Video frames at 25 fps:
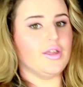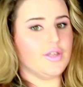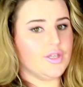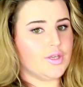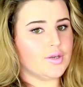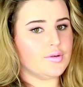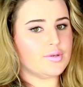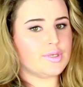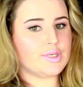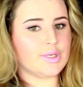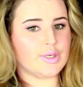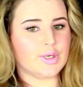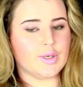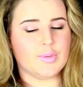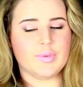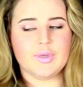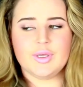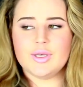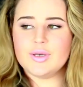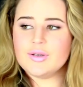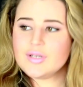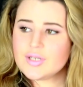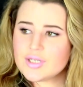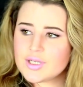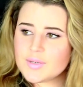YouTube.
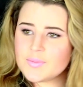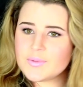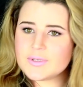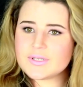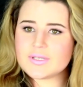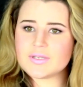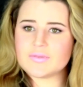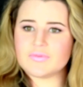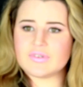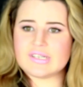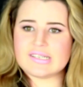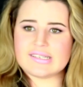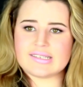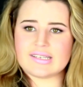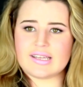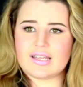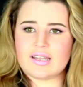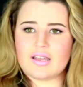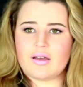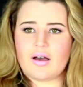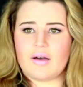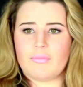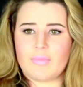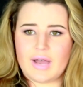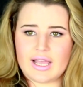YouTube was the
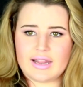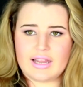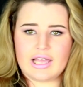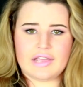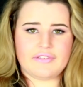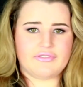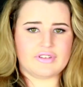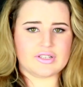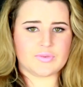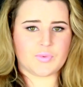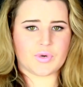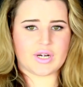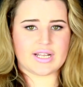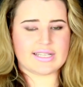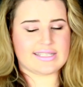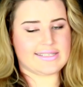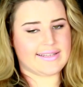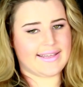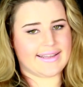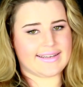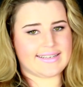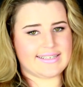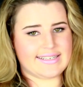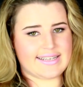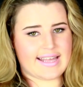reason my life is what it's
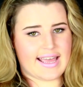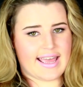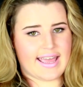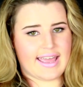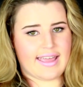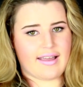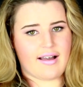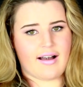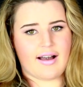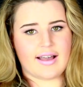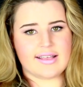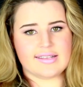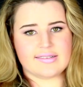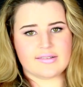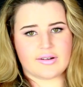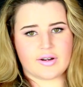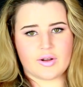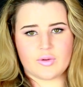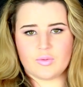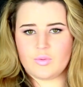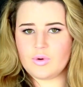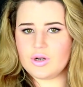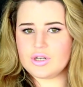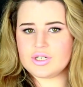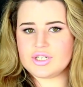like today. I
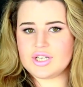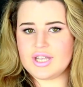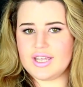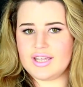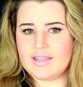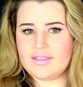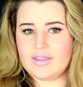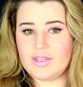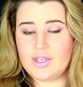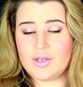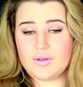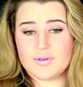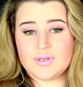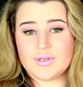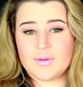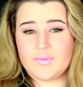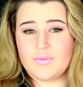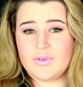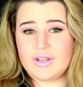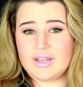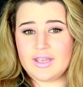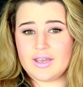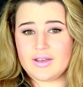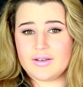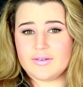started watching the YouTube
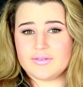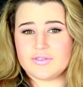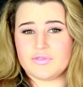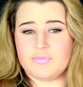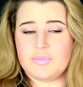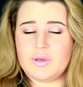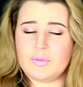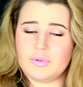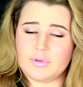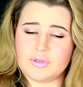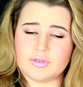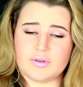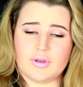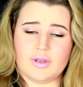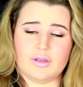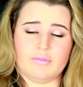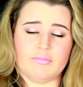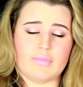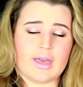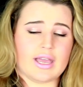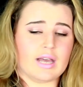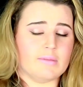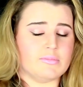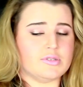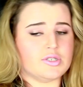videos of people
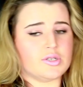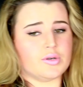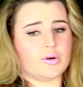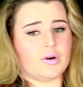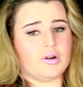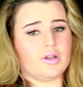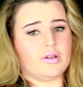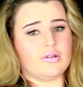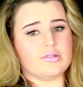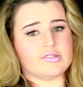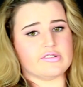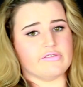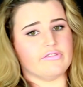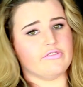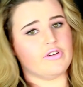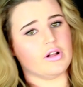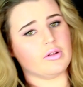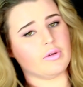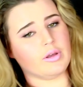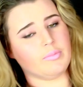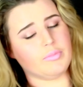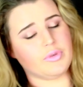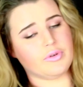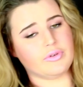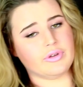doing makeup tutorials and
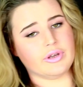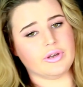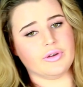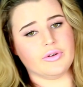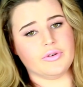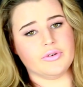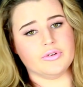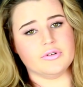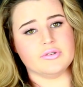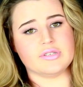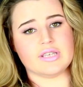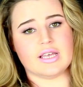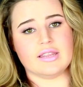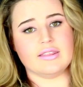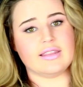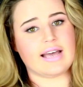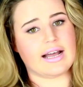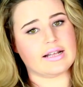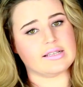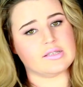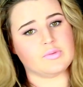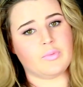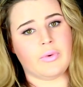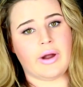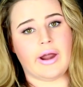following beauty gurus, and
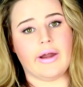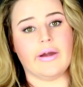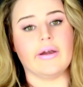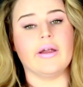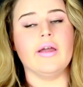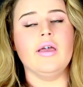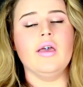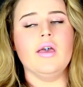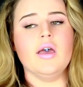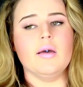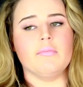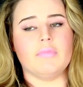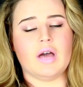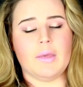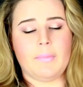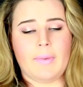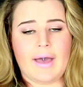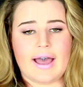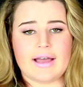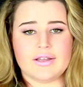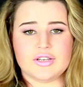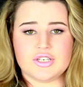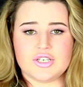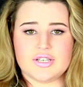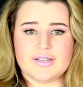that's where my
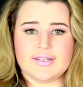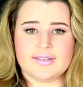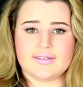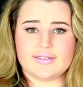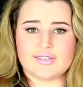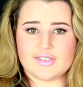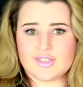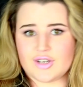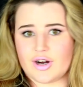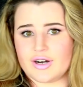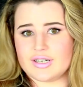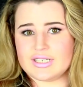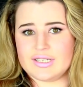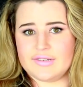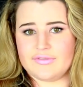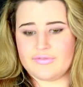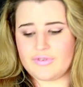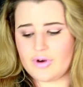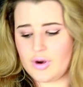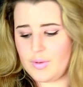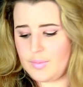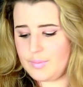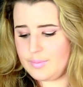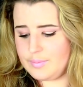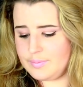passion started
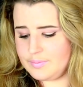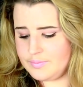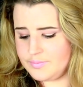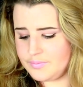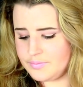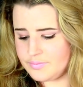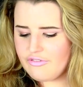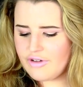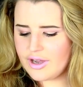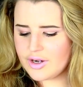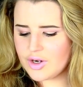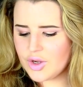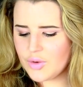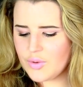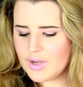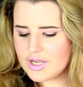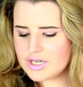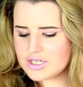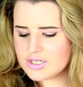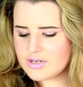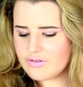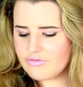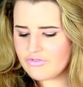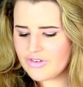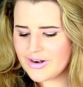from. Final
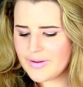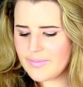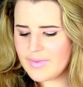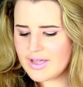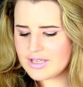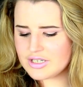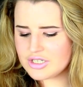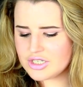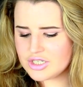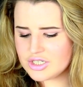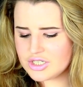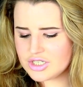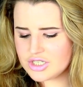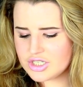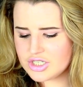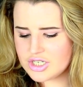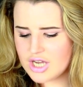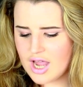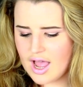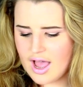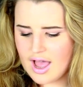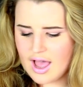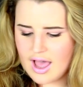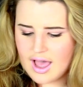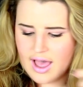question from
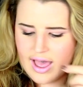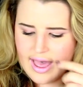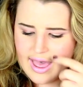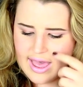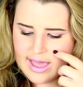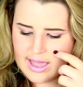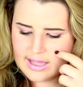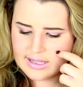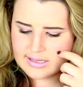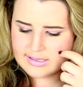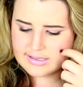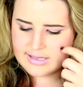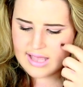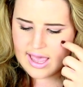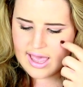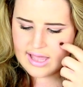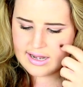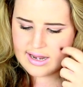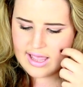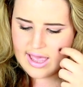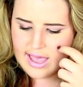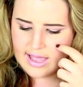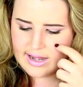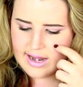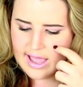
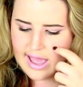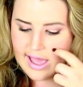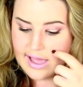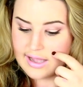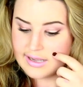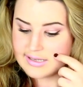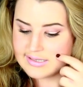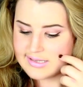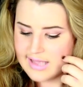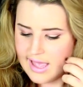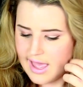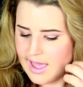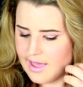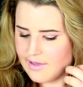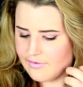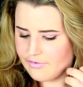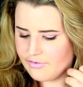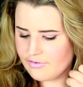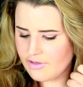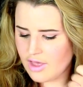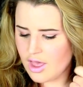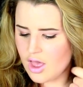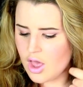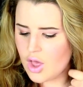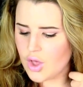
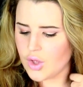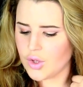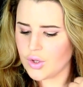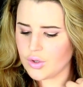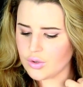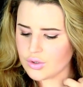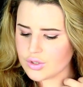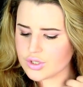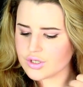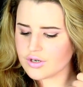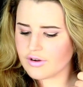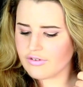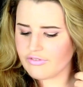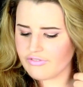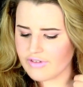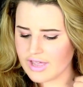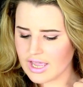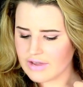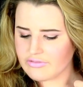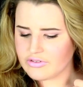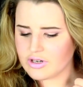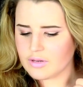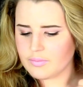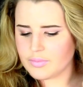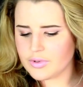SHAXNNXF. Who's your
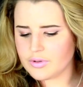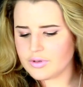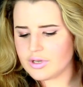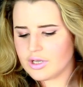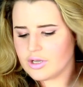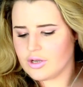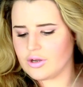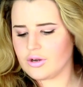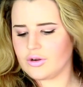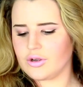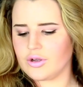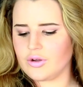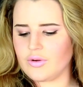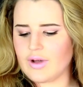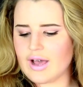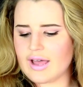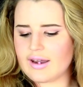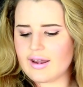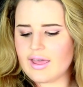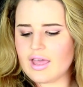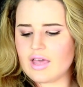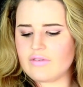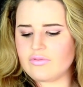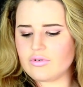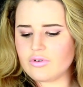favorite beauty guru?
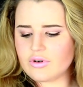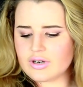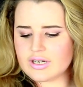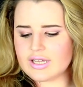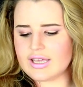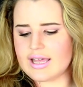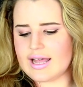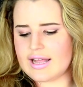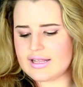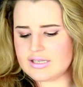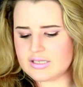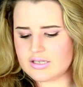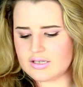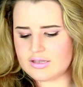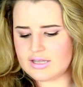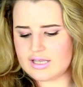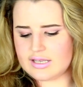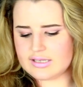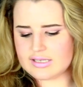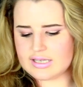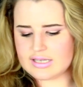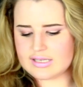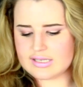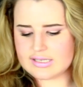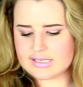And I have already answered
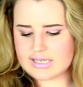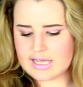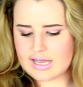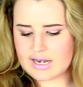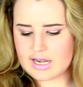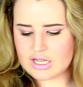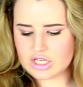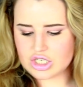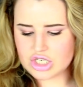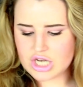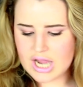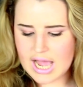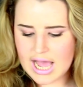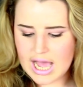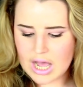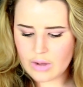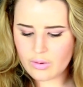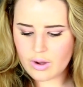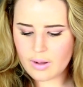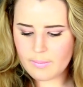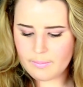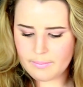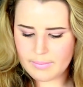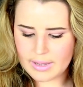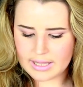this and said
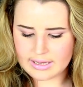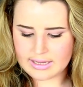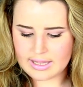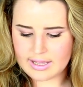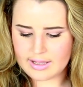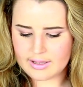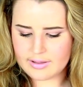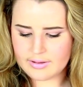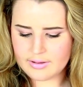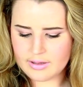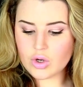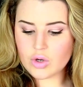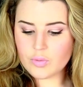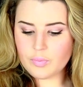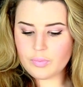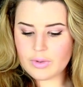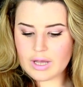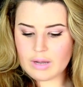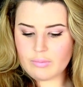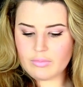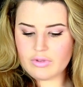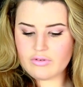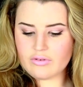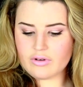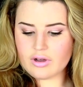Ciao Bella. Oh,
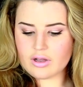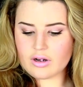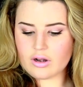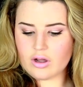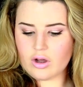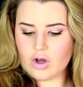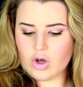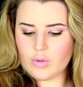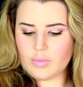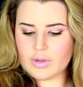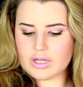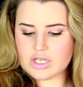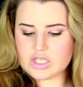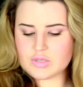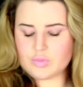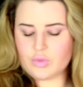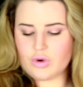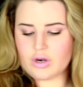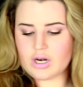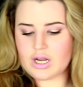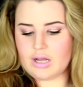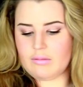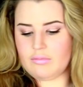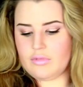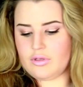and we've got a whole bunch
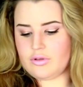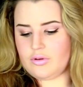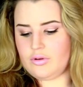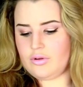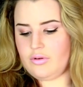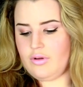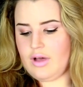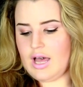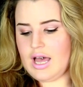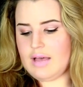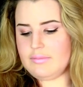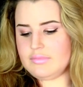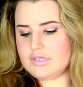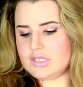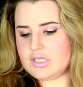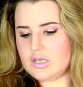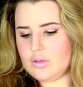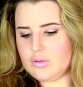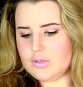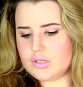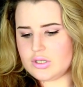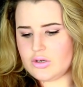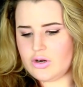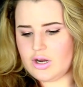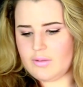more coming through. I'm
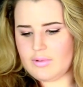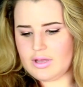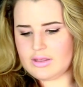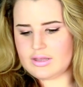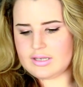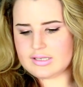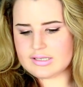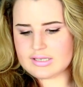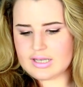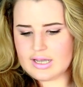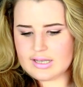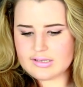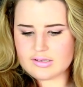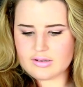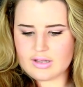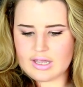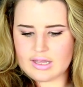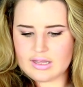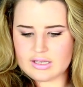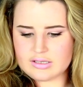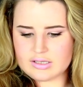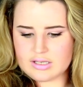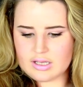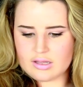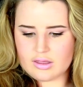so sorry about this, guys.
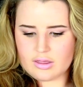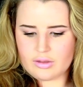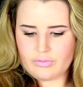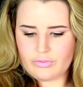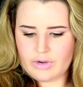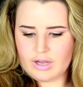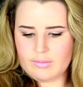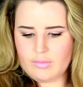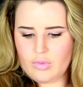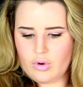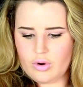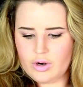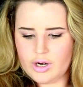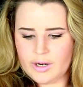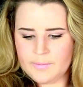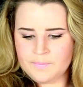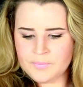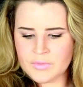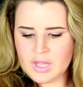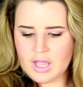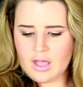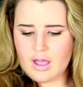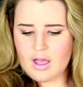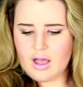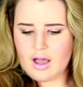Okay, there's three more.
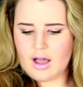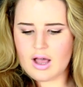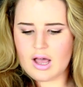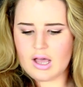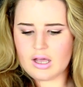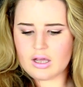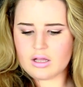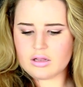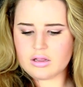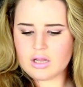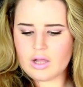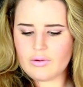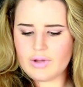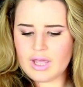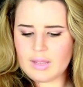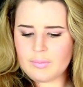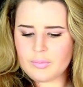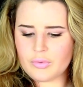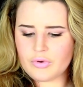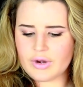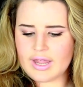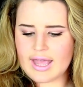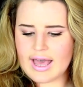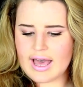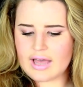Chloe
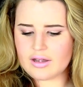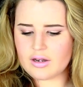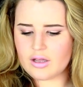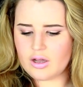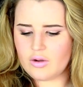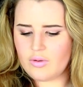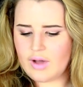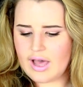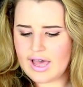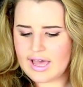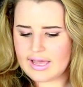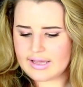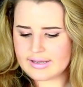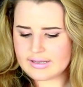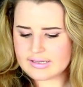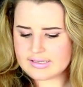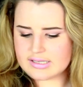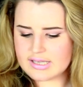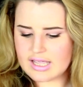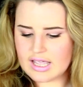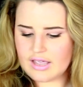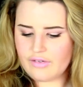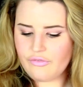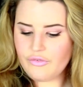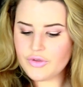Briano
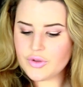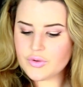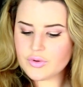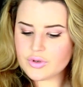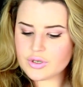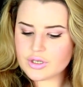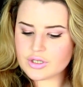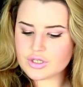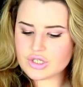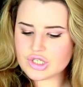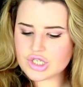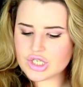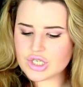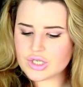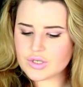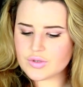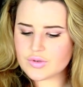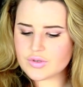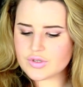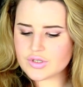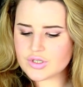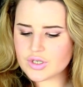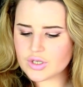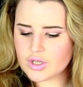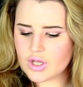X. If you could
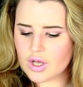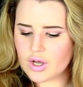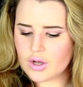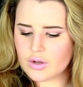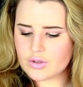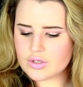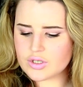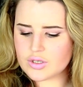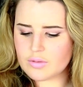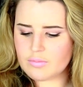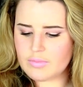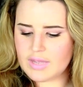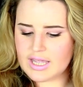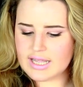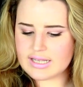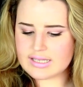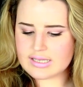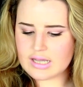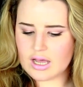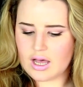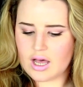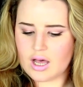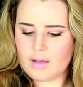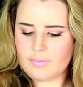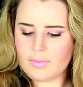choose to go to
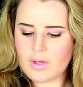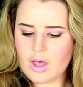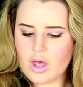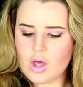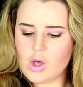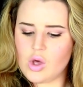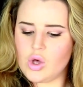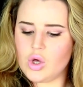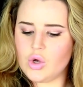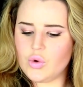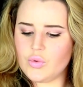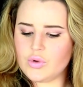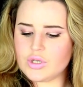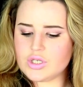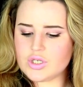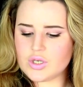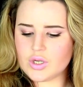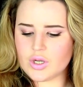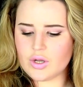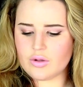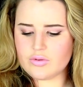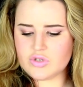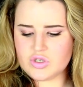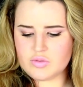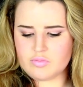meet up, who would
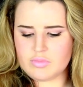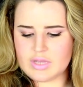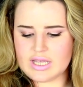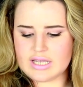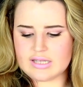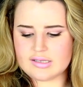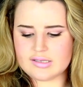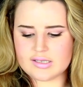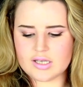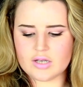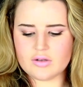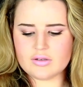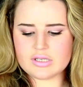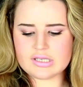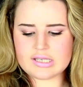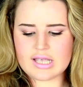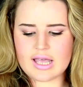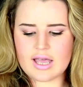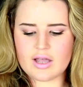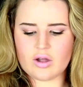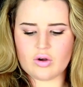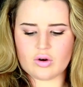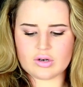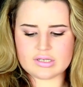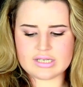you go to meet? Zoe
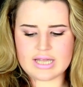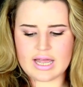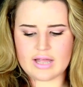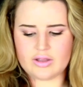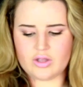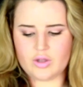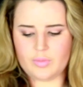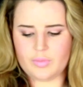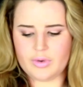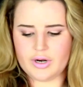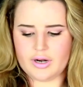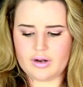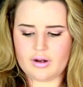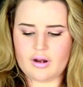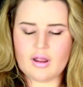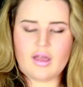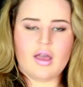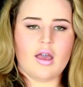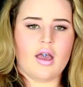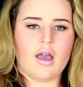Sugg or Tanya Burr?